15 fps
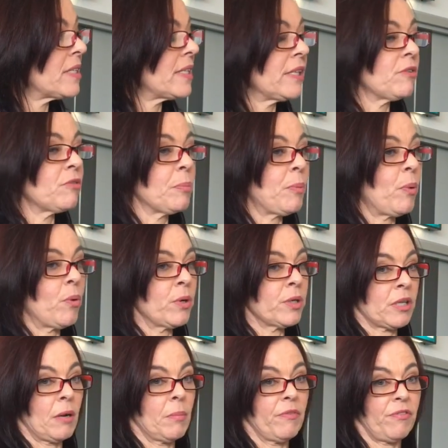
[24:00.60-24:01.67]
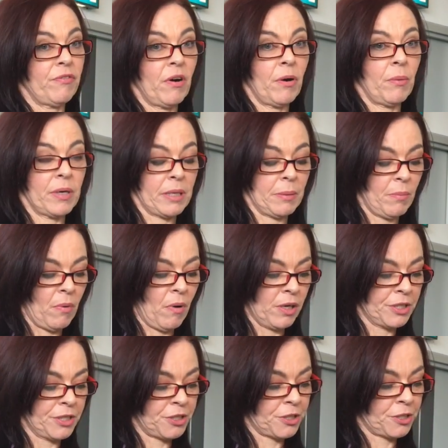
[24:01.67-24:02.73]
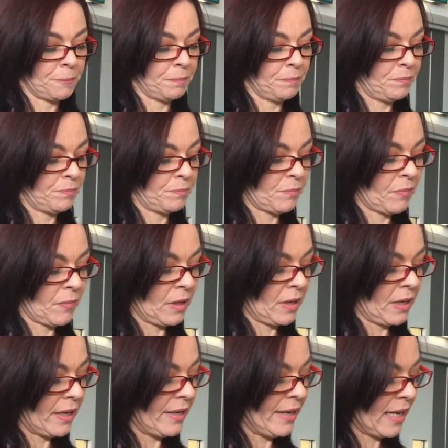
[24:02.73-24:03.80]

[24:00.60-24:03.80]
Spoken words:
see the report coming forward in March. And